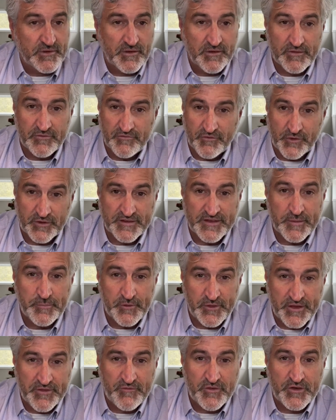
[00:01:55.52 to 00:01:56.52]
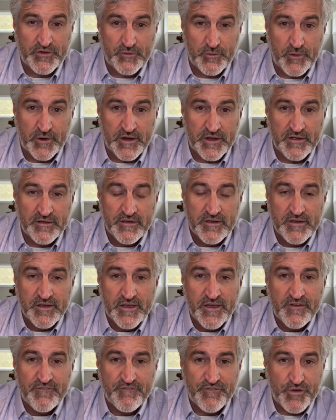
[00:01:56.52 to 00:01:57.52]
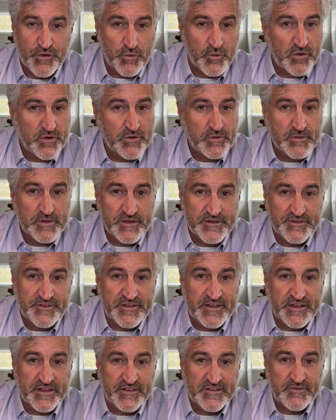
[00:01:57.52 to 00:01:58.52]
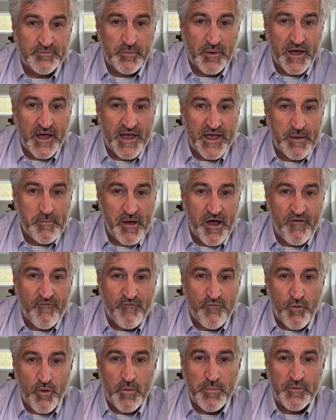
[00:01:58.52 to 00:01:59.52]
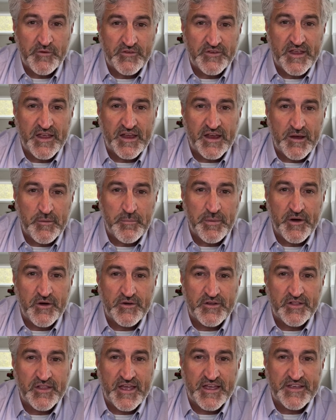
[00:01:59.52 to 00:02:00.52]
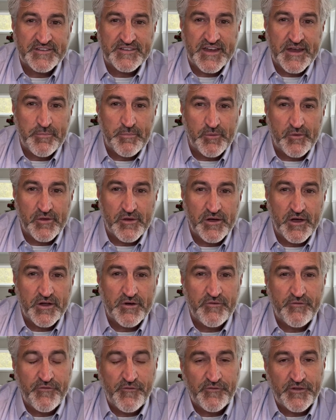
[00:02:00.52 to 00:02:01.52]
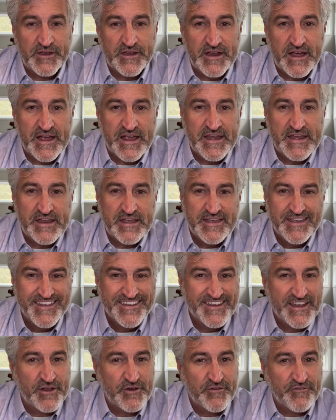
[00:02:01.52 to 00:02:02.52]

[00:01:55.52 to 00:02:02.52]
For example, inventory. Fewer new listings by about 4% compared to last April, 159 down to